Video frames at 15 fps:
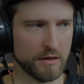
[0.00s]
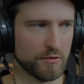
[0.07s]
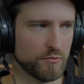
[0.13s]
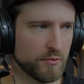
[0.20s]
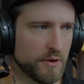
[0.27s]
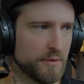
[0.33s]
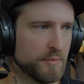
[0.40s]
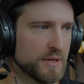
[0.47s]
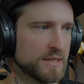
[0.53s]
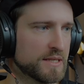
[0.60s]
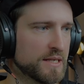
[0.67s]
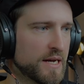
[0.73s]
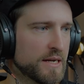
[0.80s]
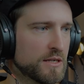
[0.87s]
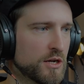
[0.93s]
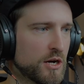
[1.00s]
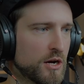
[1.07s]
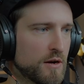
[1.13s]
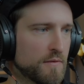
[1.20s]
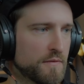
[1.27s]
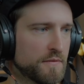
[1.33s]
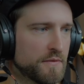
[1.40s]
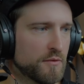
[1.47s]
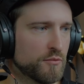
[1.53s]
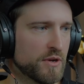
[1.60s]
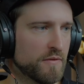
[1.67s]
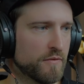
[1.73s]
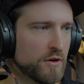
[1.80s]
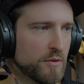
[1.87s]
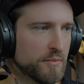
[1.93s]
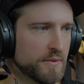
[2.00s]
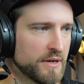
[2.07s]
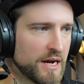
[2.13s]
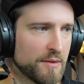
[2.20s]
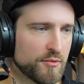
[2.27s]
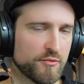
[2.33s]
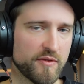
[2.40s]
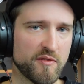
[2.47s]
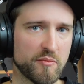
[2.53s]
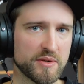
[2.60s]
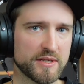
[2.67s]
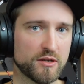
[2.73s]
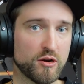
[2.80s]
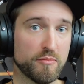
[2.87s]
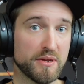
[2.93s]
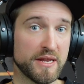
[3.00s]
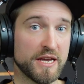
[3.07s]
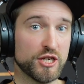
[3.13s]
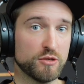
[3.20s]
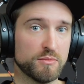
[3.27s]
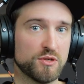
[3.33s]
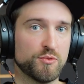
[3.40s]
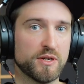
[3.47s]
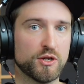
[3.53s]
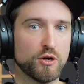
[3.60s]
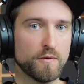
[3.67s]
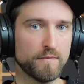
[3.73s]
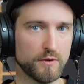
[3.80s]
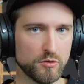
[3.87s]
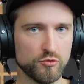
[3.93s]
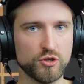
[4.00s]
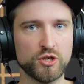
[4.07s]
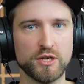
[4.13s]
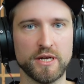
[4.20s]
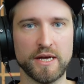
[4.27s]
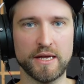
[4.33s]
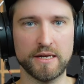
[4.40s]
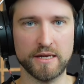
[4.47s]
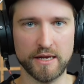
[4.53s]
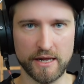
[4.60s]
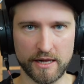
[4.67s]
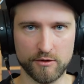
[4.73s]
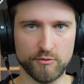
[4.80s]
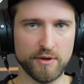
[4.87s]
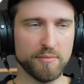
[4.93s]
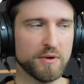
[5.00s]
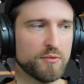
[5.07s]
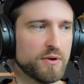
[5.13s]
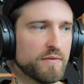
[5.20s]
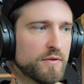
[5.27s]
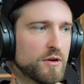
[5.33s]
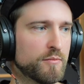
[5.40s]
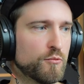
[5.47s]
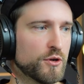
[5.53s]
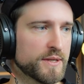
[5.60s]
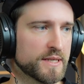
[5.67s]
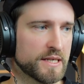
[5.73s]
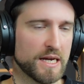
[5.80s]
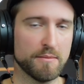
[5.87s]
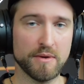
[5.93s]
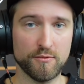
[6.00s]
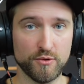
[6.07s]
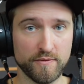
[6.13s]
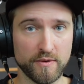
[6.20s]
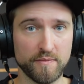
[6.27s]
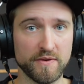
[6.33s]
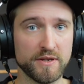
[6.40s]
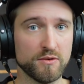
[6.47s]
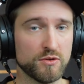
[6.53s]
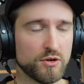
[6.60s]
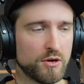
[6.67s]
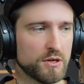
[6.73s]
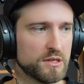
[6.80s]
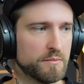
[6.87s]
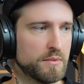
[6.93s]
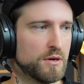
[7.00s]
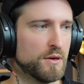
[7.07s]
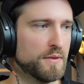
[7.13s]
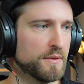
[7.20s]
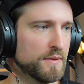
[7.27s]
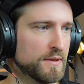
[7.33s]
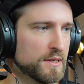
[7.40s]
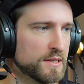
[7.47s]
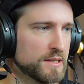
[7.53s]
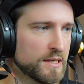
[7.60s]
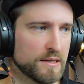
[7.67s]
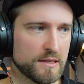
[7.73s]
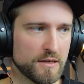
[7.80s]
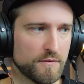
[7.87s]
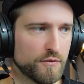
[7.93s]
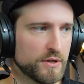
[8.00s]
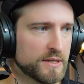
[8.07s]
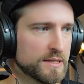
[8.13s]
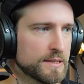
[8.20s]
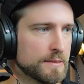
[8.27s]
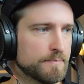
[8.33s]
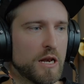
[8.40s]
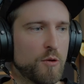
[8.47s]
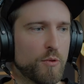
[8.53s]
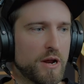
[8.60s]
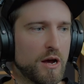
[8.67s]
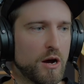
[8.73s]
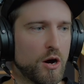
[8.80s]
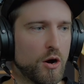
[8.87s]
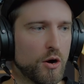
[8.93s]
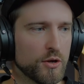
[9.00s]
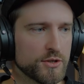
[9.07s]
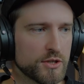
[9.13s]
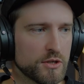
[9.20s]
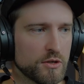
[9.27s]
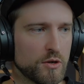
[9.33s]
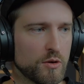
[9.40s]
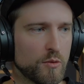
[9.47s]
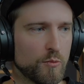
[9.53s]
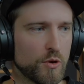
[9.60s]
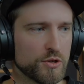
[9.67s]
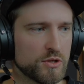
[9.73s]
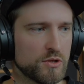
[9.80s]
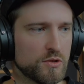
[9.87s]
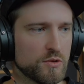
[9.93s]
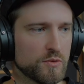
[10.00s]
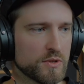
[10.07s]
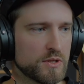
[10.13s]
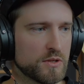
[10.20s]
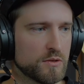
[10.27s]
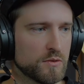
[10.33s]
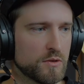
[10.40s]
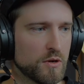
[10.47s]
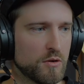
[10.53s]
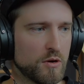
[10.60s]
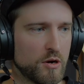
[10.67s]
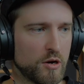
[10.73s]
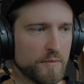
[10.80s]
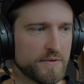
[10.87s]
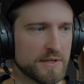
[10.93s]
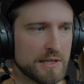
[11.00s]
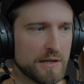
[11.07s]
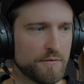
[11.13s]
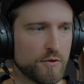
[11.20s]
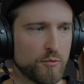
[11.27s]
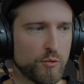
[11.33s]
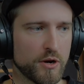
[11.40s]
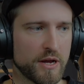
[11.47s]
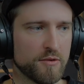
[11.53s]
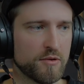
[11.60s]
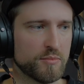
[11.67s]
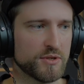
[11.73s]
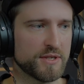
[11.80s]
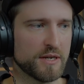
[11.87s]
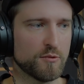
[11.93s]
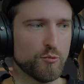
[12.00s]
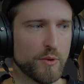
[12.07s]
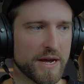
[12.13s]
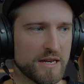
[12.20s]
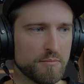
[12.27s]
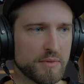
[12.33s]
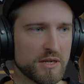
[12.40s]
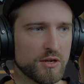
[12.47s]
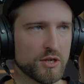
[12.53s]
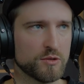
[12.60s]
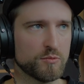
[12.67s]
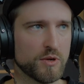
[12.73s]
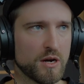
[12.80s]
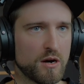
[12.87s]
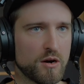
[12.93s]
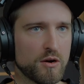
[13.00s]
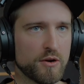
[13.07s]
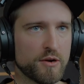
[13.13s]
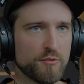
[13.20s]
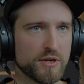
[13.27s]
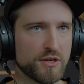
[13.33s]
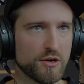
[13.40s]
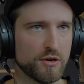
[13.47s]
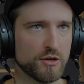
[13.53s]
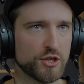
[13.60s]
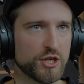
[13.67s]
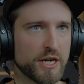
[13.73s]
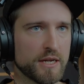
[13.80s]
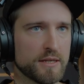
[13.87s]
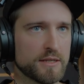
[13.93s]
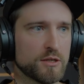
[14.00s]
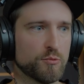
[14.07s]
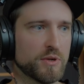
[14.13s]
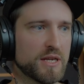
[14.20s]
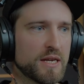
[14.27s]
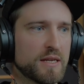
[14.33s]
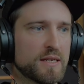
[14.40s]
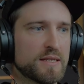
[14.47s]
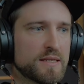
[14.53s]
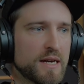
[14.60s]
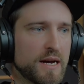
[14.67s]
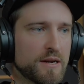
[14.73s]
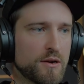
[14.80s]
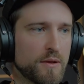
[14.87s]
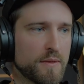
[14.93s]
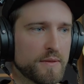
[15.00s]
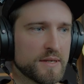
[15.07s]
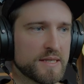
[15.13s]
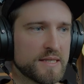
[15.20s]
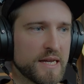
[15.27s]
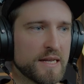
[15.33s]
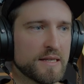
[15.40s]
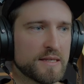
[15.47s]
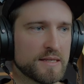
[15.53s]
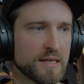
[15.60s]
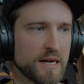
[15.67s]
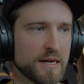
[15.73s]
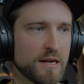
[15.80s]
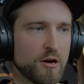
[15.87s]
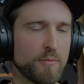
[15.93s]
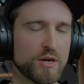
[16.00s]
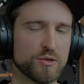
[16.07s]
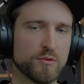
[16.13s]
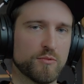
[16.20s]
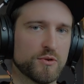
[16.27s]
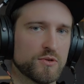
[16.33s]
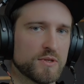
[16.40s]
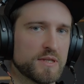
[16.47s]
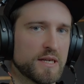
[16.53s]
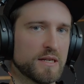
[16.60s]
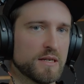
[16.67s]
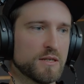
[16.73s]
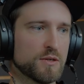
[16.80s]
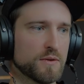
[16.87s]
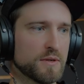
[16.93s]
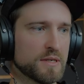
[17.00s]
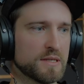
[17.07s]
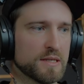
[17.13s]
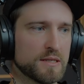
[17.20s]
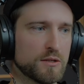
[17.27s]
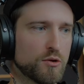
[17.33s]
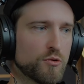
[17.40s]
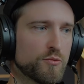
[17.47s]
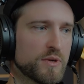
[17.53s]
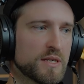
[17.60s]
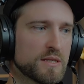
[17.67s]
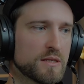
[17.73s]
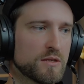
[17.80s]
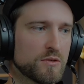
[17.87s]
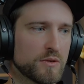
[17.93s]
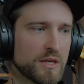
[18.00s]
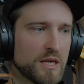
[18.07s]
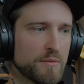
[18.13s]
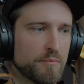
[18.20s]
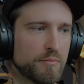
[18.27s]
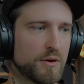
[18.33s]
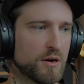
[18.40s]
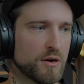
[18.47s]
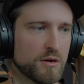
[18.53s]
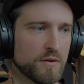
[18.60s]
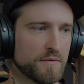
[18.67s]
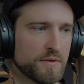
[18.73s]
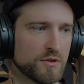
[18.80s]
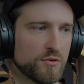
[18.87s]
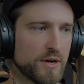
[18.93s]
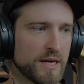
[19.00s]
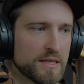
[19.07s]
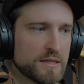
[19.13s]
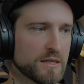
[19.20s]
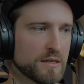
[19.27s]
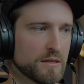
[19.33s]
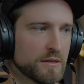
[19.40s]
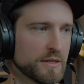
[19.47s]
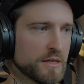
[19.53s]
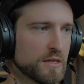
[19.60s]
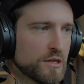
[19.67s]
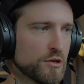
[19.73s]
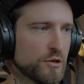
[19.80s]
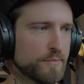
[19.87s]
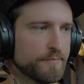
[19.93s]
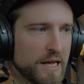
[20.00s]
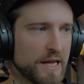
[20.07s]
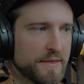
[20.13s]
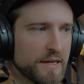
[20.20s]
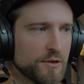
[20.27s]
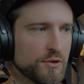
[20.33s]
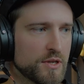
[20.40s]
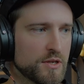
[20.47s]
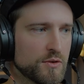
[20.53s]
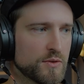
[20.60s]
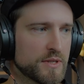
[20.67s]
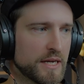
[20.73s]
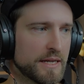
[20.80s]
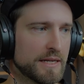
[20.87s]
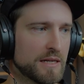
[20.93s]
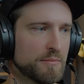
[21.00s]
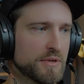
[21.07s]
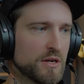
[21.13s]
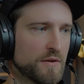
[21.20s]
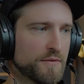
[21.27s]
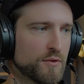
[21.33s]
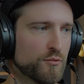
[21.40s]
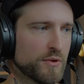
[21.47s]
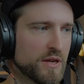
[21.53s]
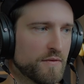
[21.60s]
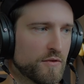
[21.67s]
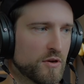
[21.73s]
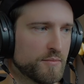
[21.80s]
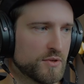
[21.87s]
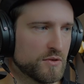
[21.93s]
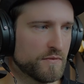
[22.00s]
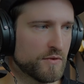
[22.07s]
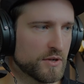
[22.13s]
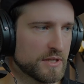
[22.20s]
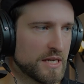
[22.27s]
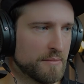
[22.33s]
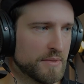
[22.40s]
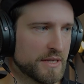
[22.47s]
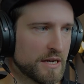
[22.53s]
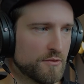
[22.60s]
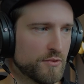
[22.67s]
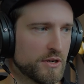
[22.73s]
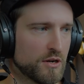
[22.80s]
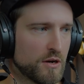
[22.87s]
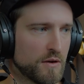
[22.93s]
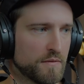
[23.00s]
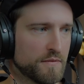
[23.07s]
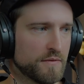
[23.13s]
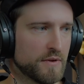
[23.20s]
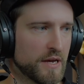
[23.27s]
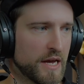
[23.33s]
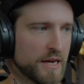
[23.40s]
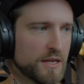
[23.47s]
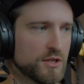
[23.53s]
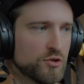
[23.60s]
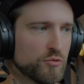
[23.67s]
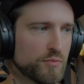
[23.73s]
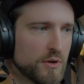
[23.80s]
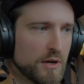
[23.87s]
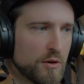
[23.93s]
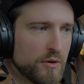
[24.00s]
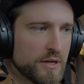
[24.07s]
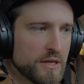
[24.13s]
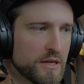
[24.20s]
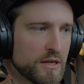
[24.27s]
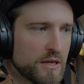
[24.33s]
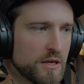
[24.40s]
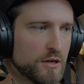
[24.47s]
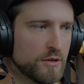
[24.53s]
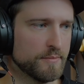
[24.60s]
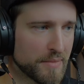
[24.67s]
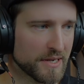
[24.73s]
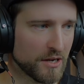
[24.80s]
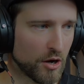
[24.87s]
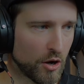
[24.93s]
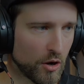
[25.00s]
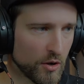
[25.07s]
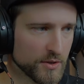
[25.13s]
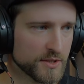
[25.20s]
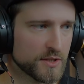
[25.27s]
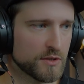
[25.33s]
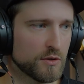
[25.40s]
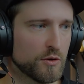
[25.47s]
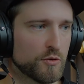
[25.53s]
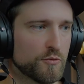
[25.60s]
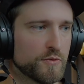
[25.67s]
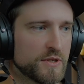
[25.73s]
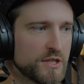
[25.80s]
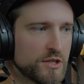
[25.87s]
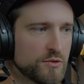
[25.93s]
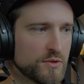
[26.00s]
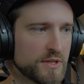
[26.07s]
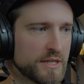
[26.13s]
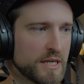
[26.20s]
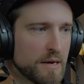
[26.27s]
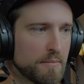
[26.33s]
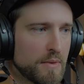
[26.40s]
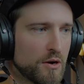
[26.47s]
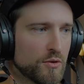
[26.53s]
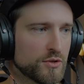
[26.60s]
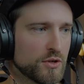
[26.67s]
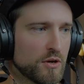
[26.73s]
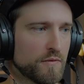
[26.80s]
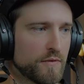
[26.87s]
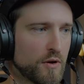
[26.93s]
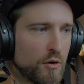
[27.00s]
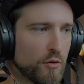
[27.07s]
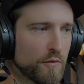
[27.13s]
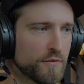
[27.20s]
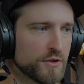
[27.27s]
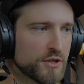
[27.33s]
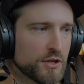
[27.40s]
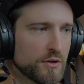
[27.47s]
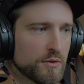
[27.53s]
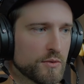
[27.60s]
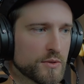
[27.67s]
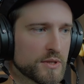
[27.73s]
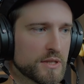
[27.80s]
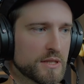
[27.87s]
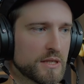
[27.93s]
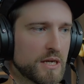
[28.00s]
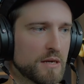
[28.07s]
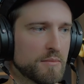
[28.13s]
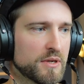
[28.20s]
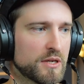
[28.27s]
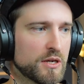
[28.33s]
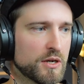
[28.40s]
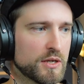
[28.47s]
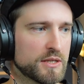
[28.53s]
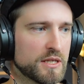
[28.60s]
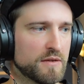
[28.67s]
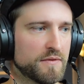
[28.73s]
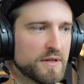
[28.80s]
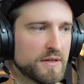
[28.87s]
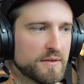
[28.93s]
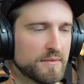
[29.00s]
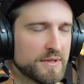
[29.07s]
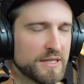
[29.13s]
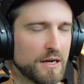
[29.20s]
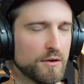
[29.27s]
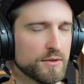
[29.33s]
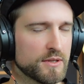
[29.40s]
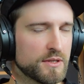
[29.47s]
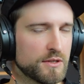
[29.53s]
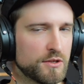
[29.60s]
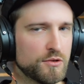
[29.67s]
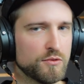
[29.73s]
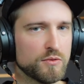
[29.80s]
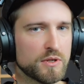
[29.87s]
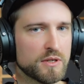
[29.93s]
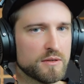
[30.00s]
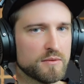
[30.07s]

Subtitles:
rhythmic side of the reverb. The hybrid reverb is a combination between convolution and algorithmic reverb. Once again, my reverb video talks about this and the differences. Now, what I also wanted to do is to go obviously for 100% wet because we are on a return channel. So we can decide on the send side how much we want to send into this. There's no reason to keep part of the dry signal in here. And then you can use a little bit of the reverb to, for example, get rid of any super low end in here, but also reduce the amount of overtones, because if it sounds too,